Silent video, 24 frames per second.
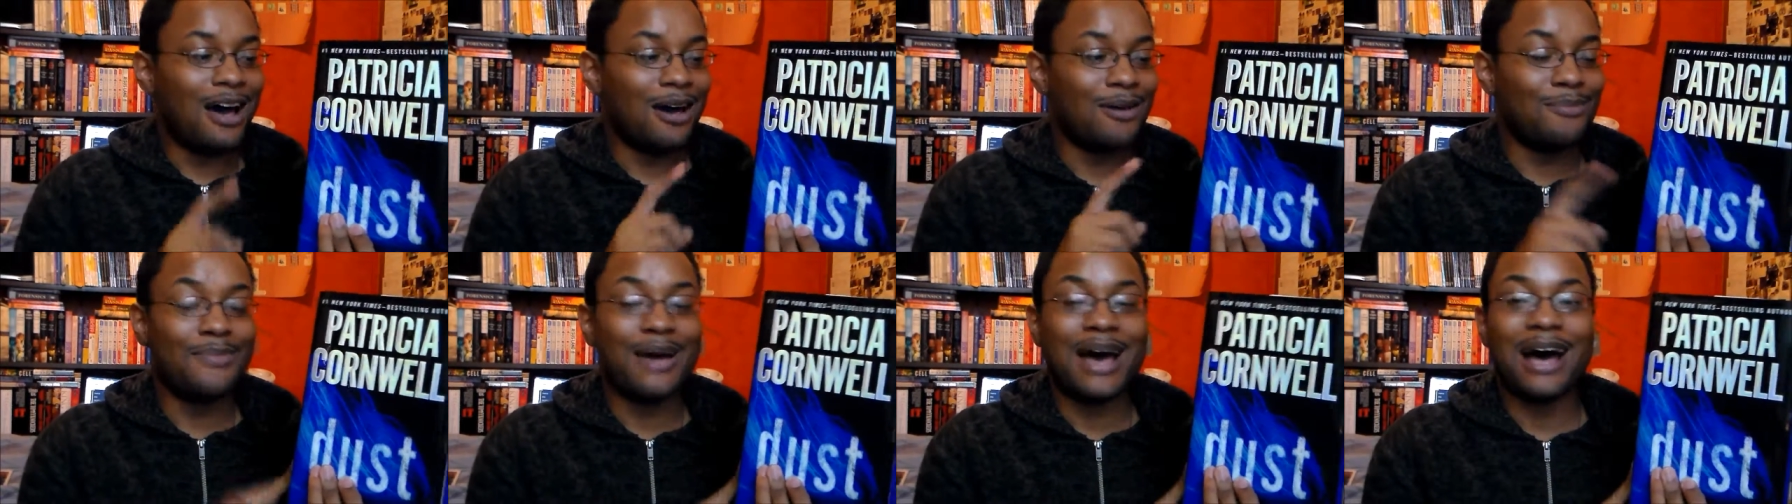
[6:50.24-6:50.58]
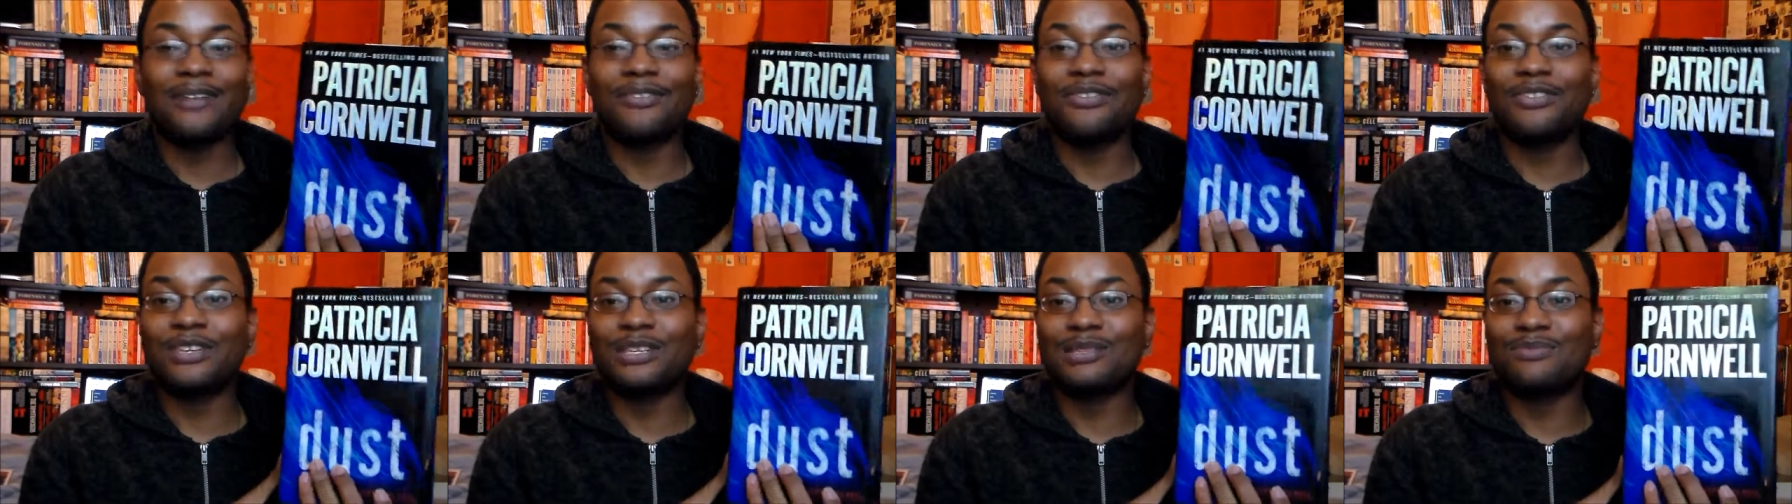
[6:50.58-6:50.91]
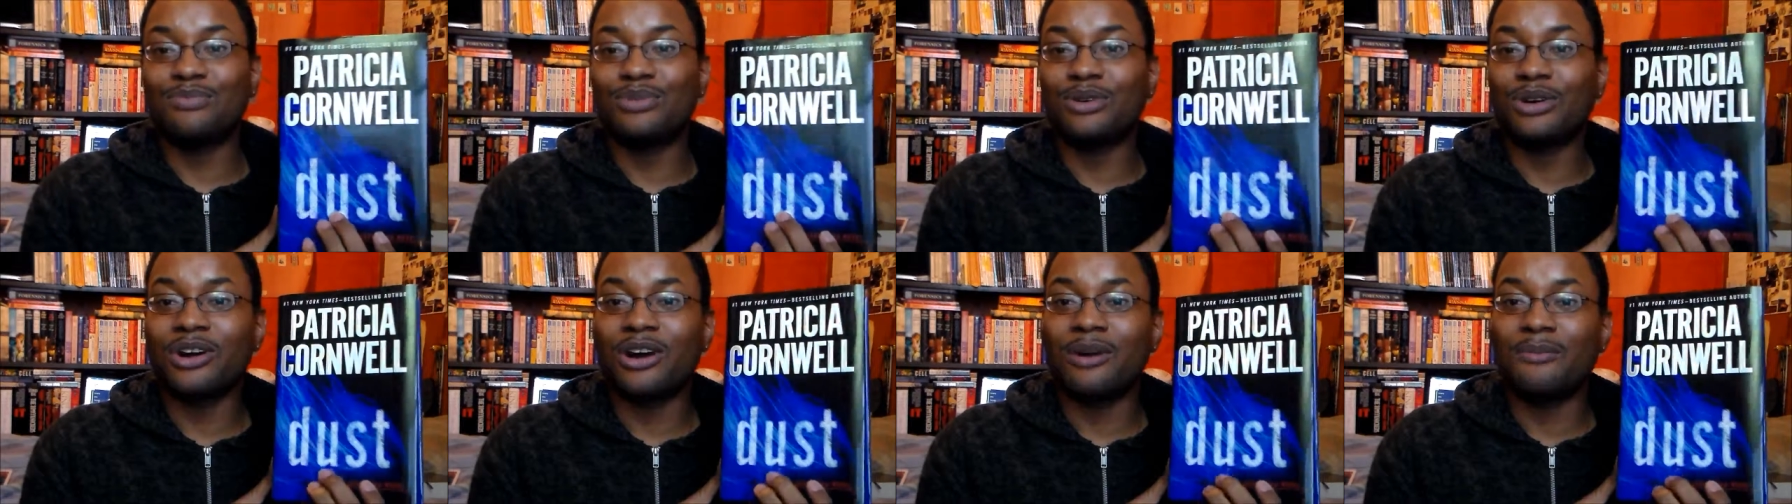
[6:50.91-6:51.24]
about this
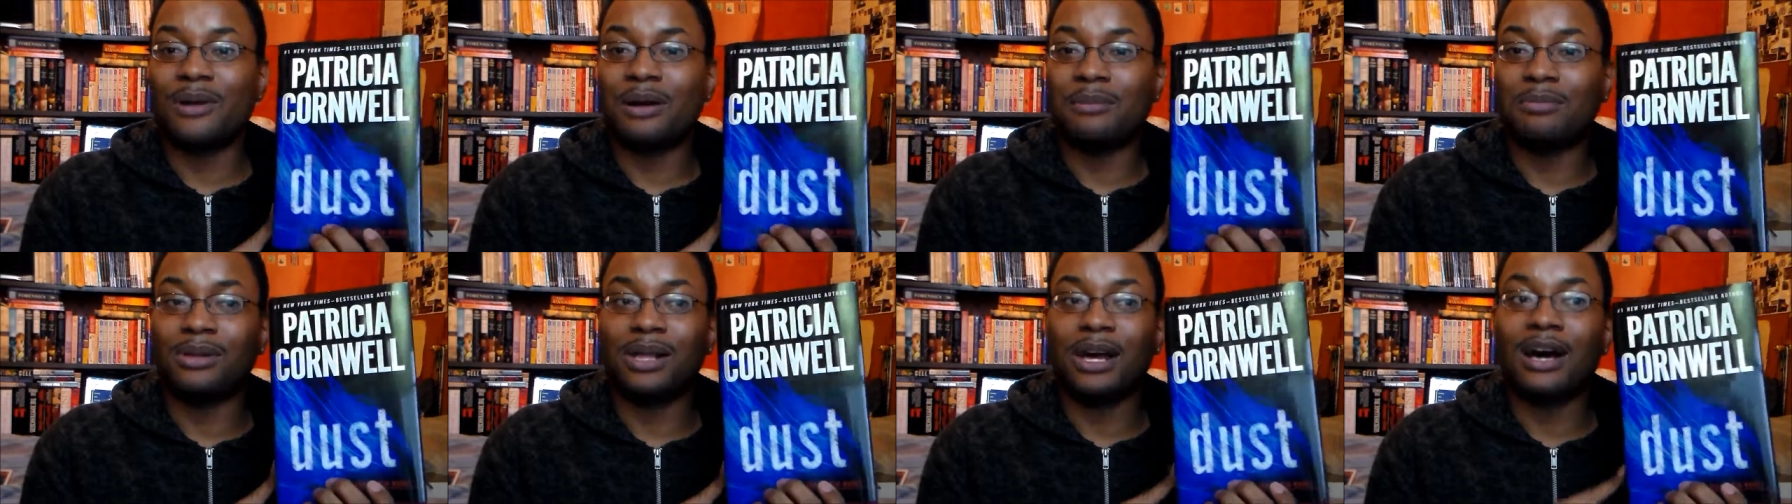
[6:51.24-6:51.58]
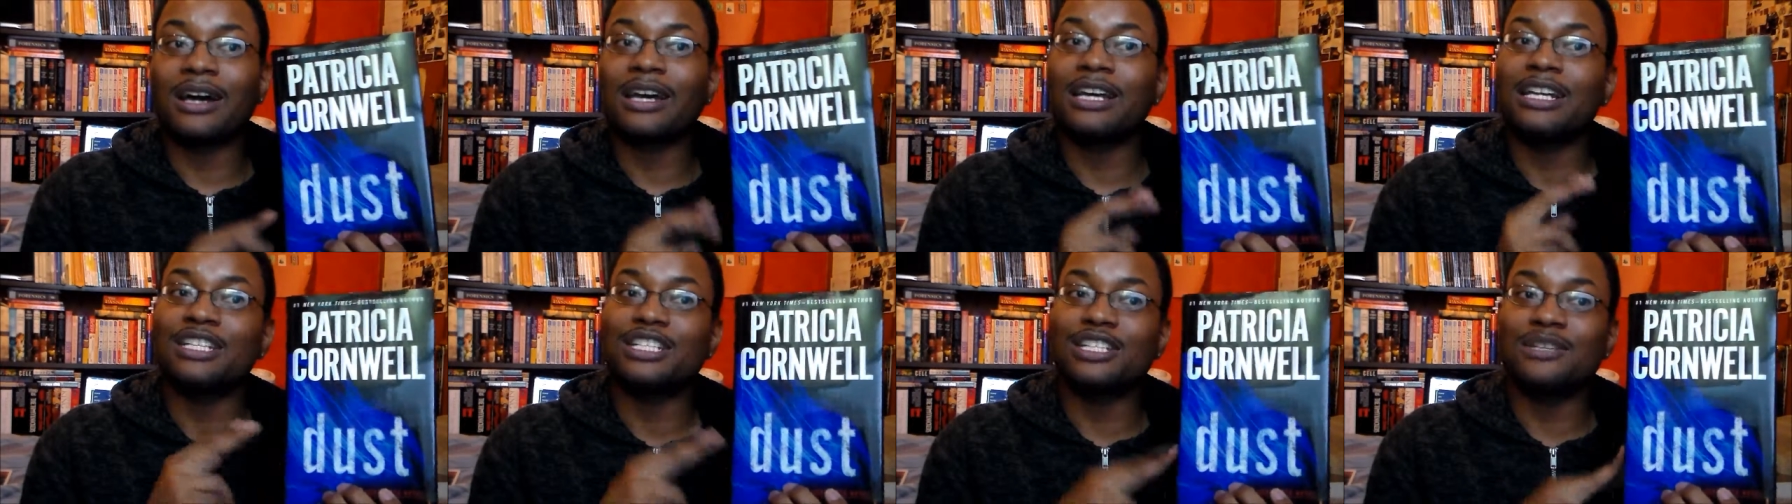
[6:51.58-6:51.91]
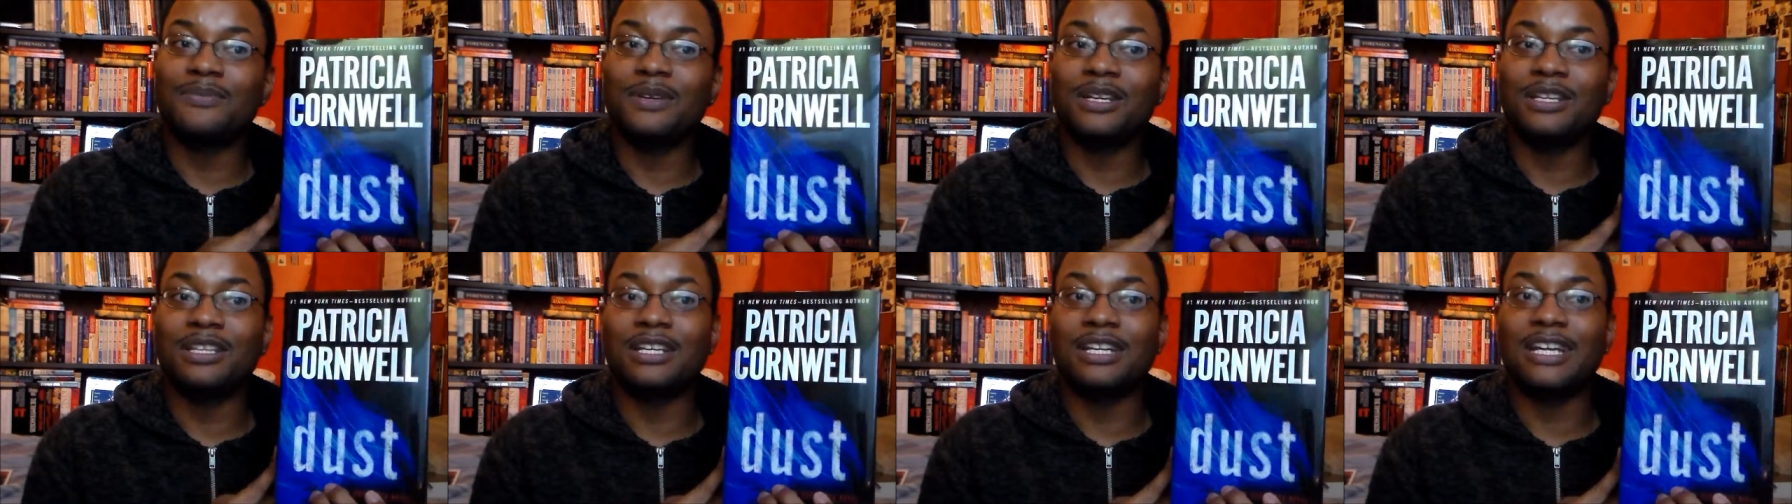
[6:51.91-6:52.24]
book on my blog, and it
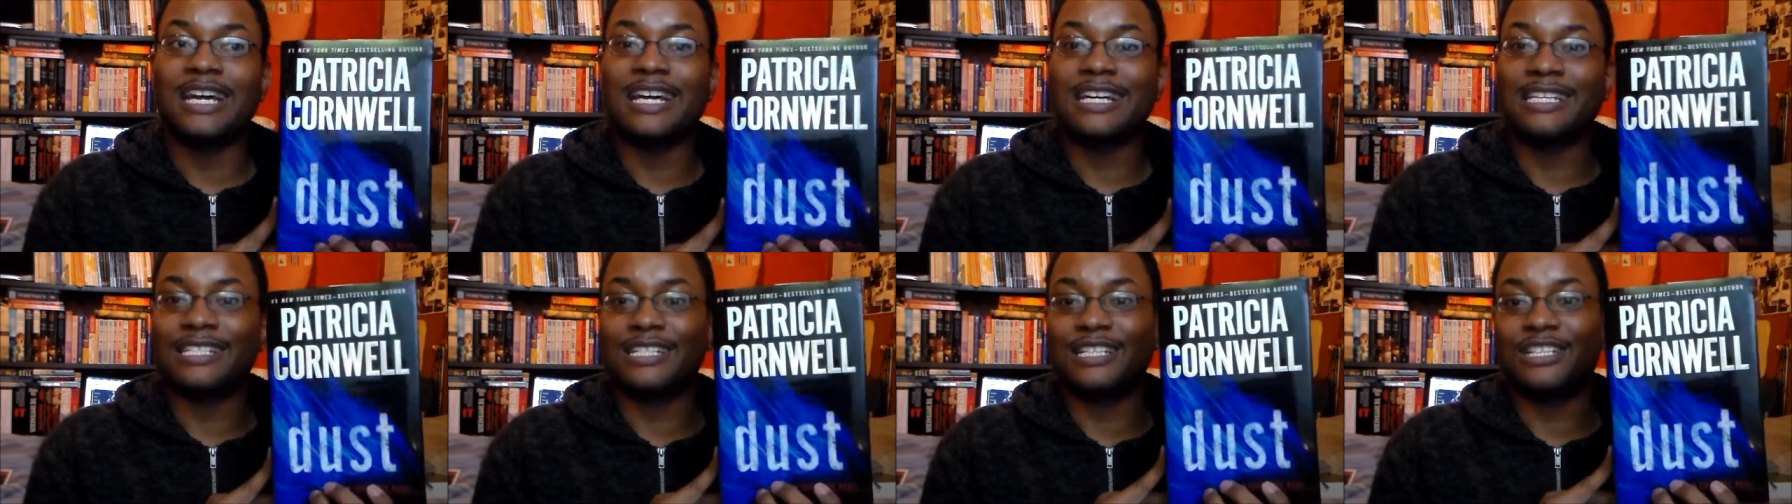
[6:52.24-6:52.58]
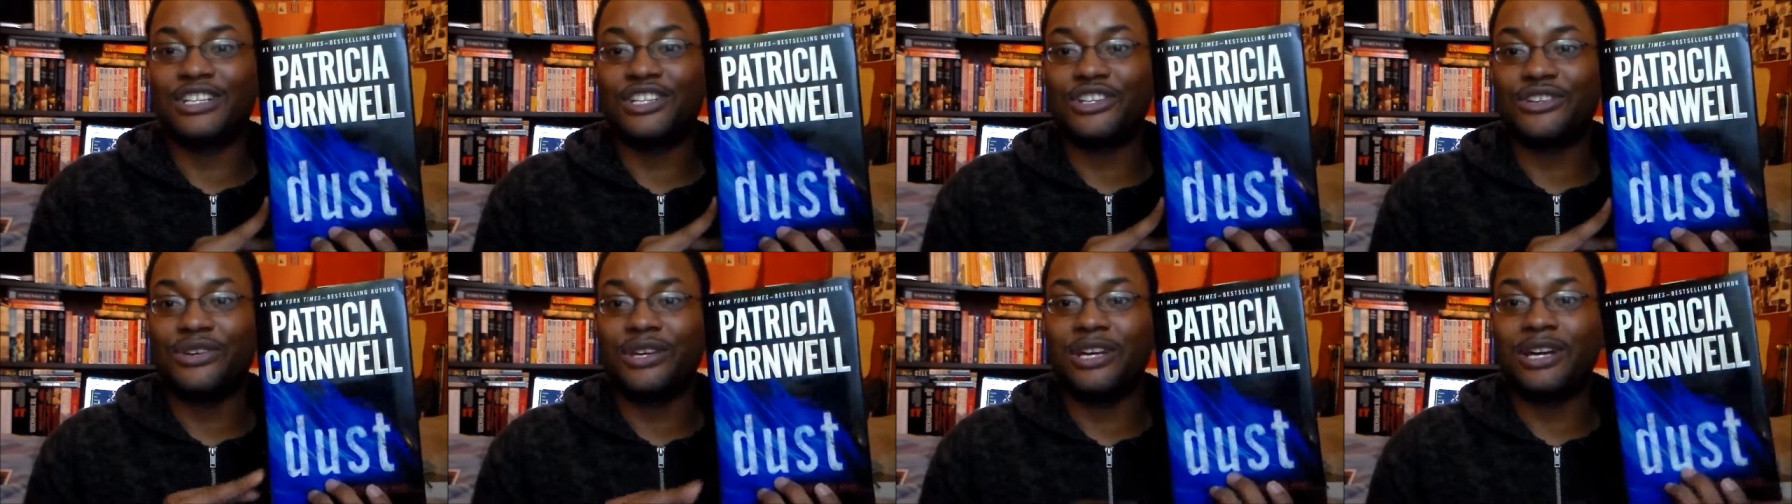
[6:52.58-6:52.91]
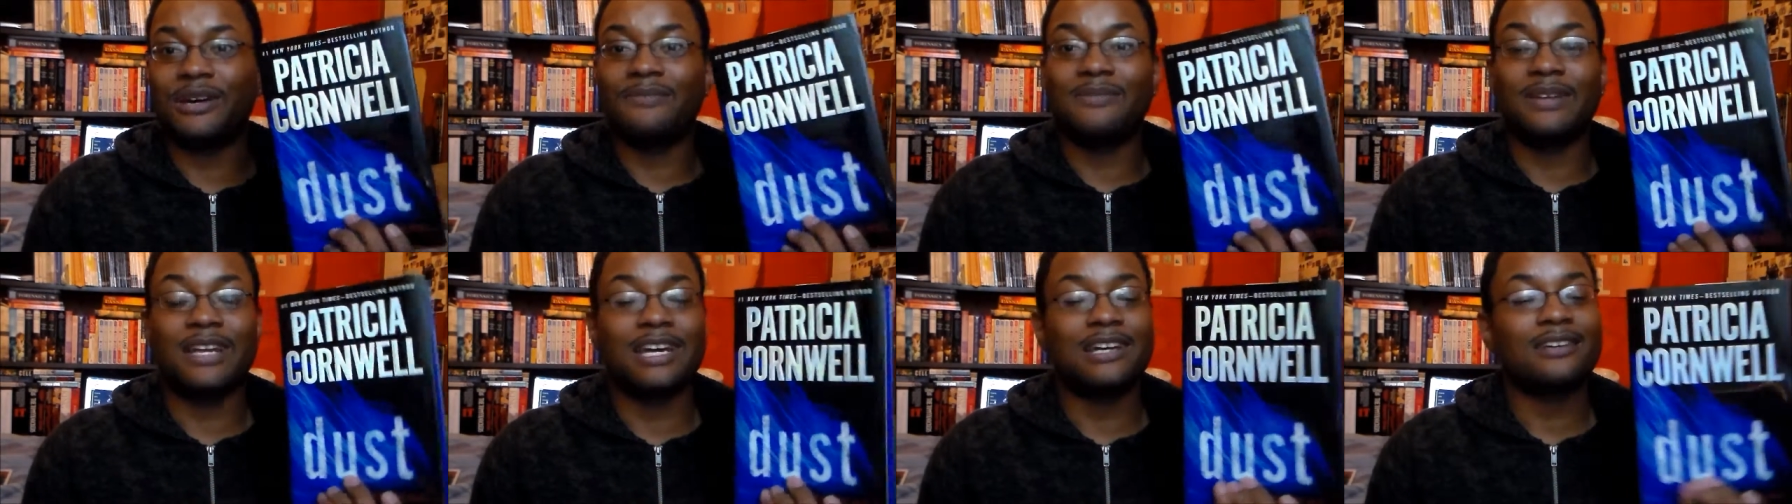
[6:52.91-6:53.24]
should be the next entry
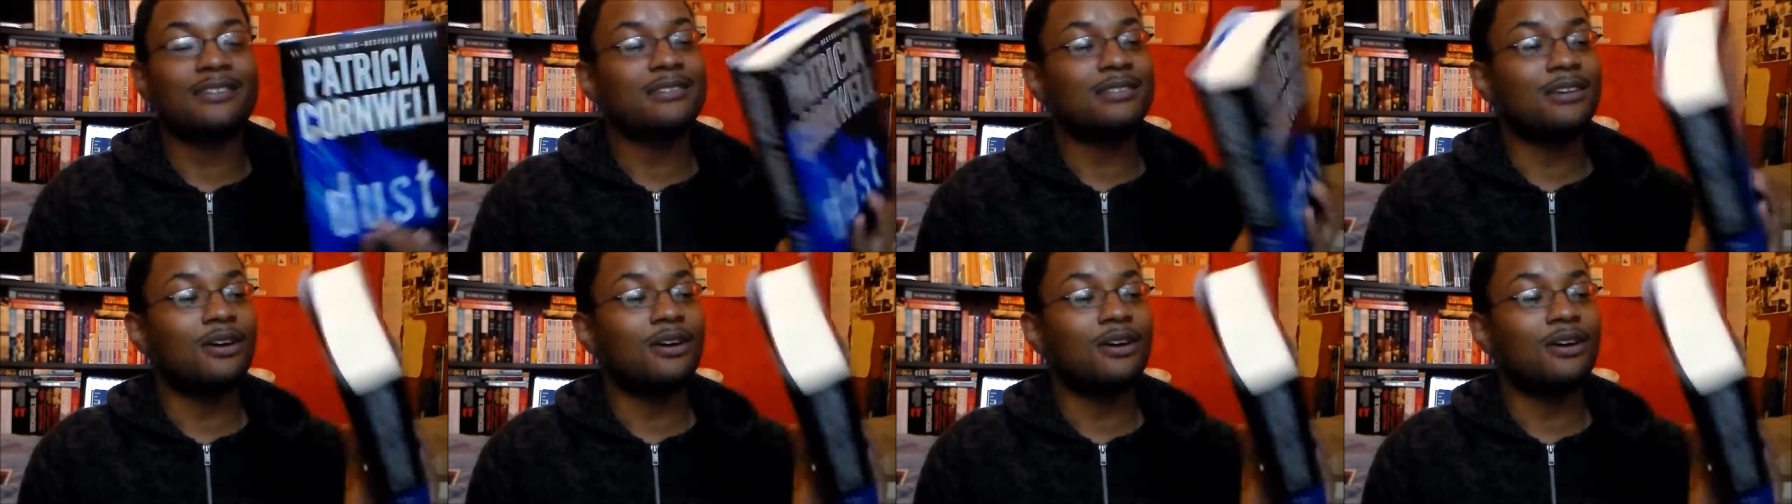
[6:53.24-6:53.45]
up next.